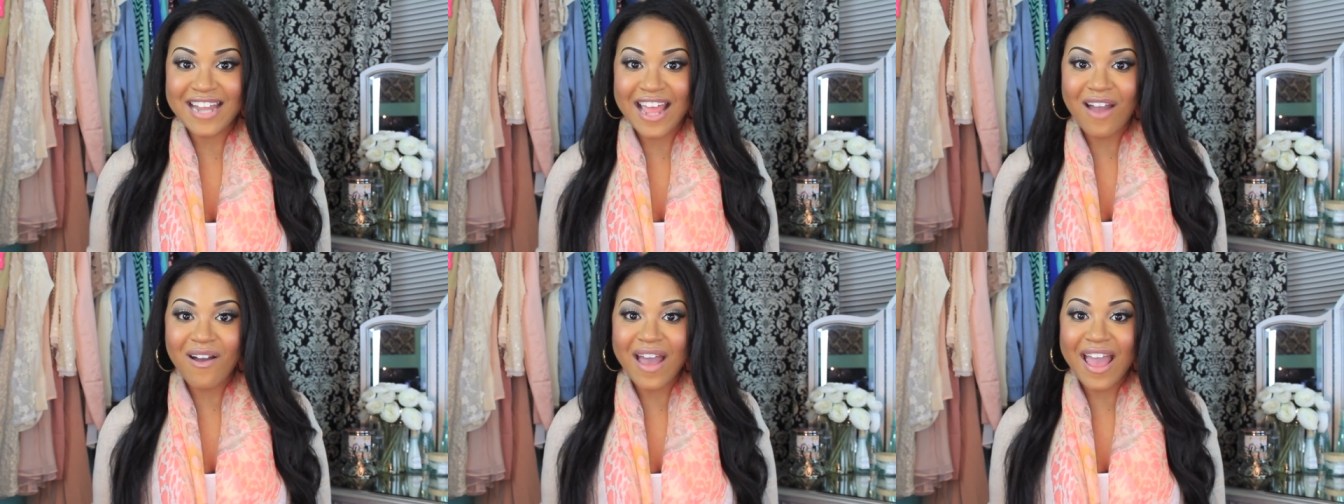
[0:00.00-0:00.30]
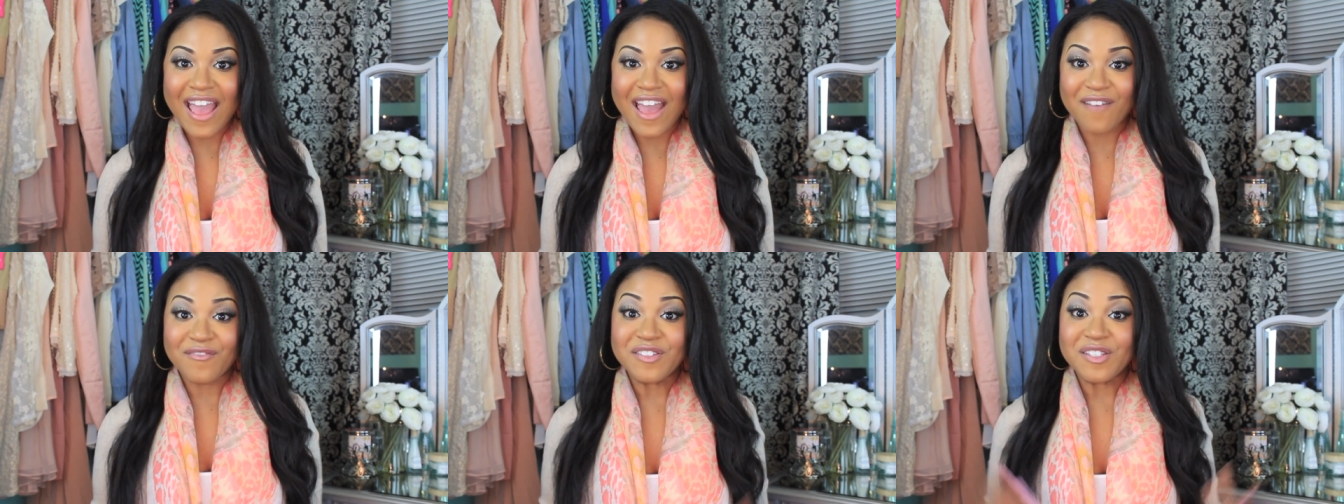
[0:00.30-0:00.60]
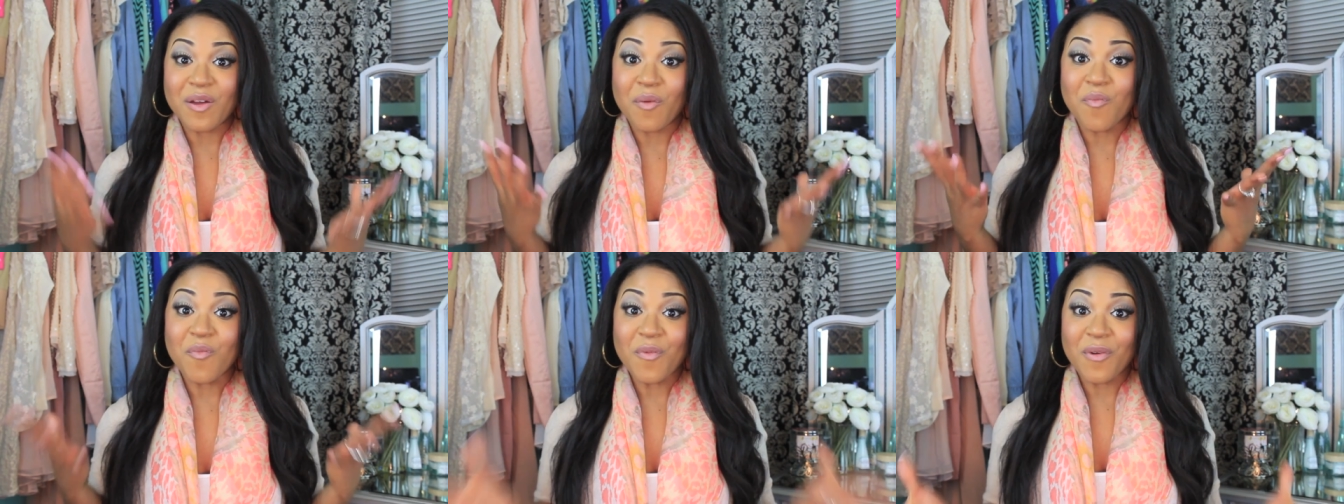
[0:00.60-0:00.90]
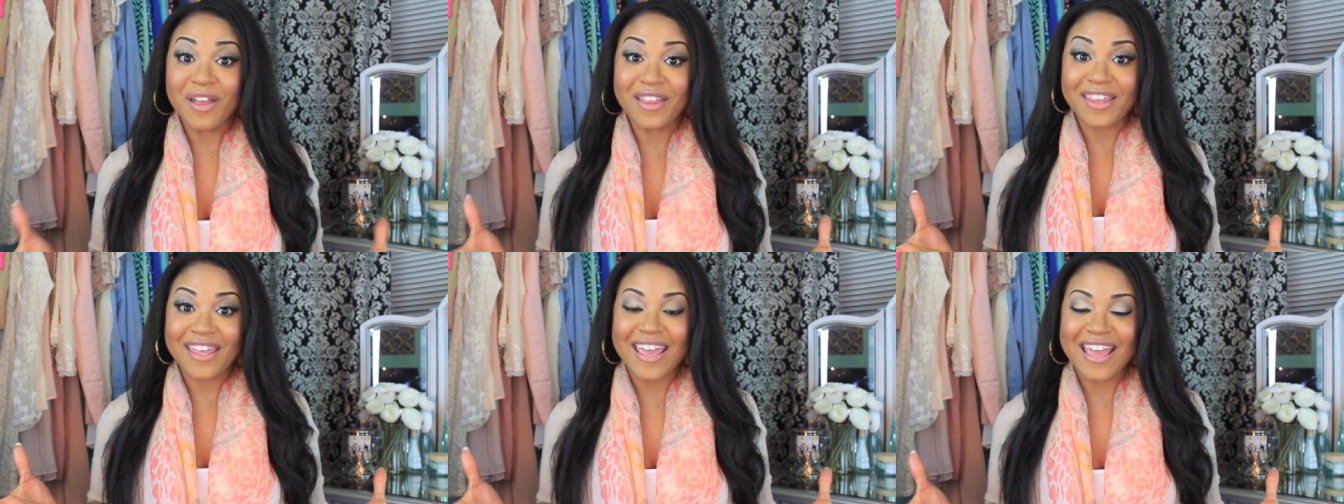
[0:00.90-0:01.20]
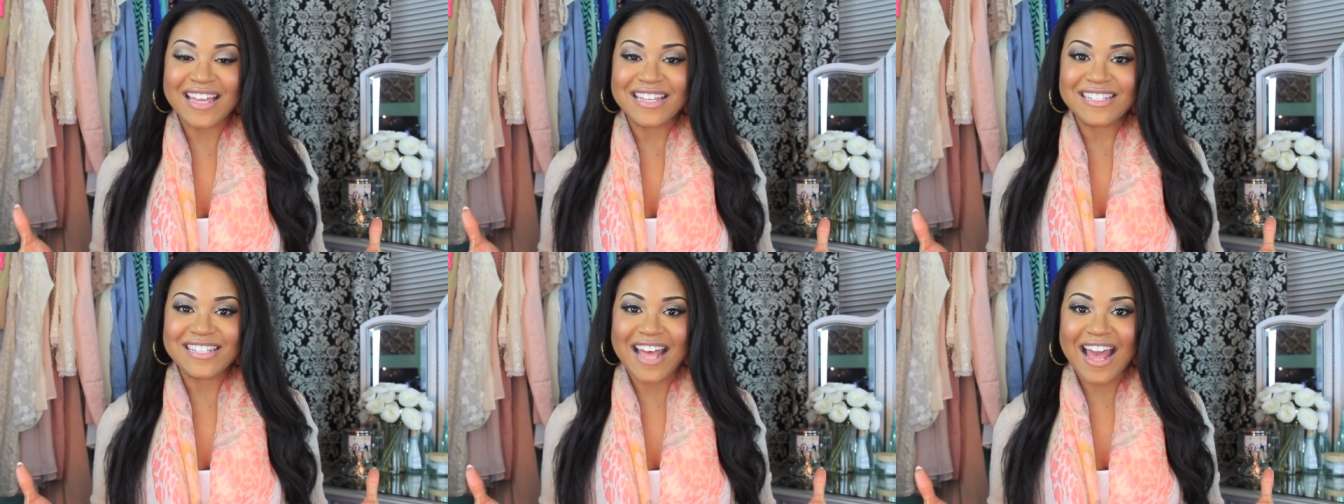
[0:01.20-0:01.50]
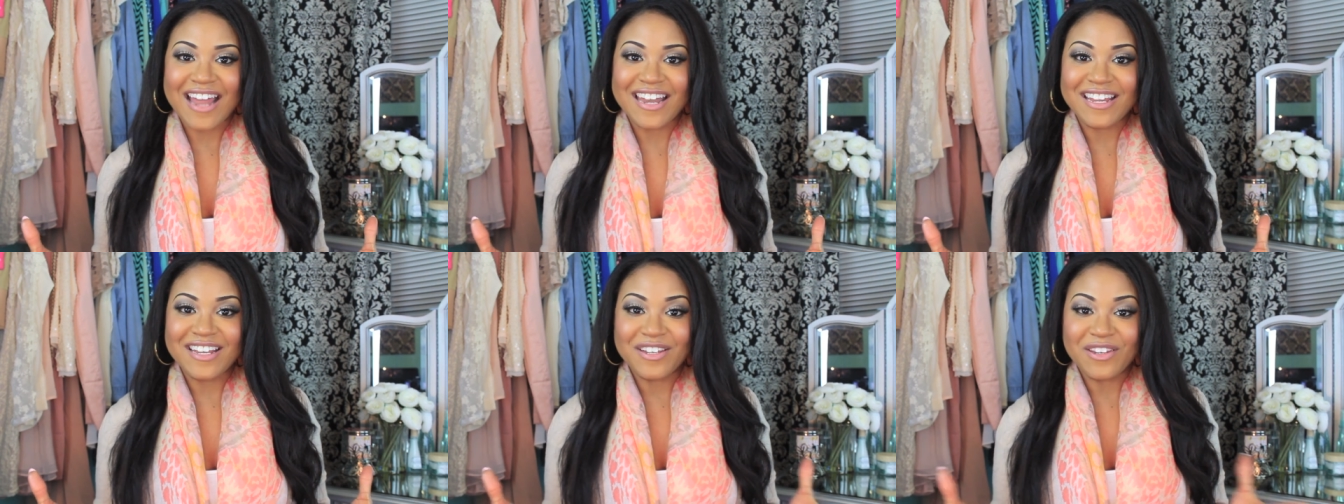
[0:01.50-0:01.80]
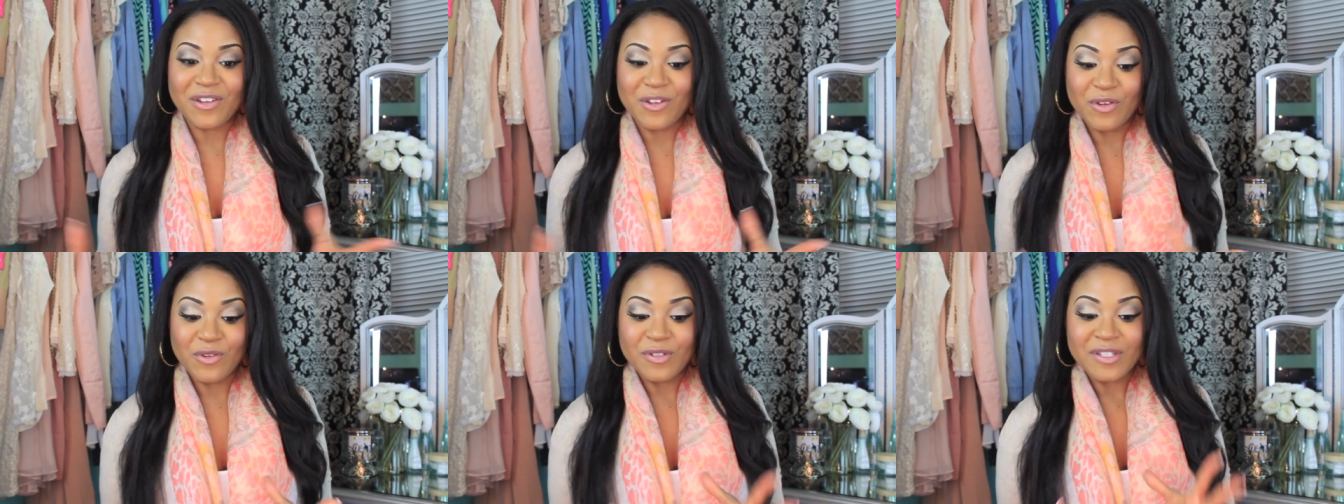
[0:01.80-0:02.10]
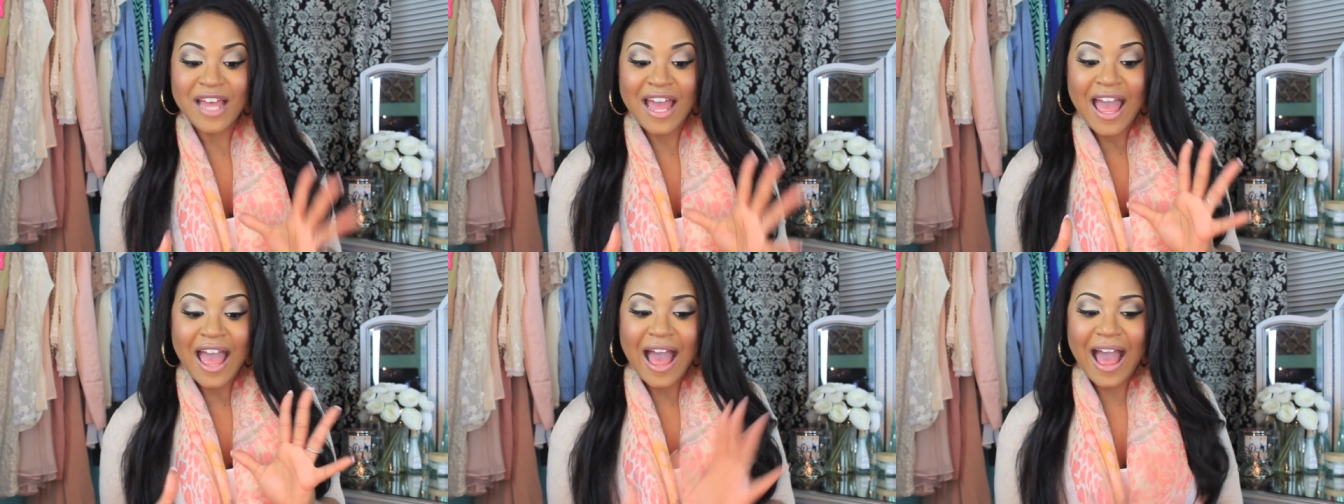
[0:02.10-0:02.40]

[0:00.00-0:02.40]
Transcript: Now I have some really exciting news.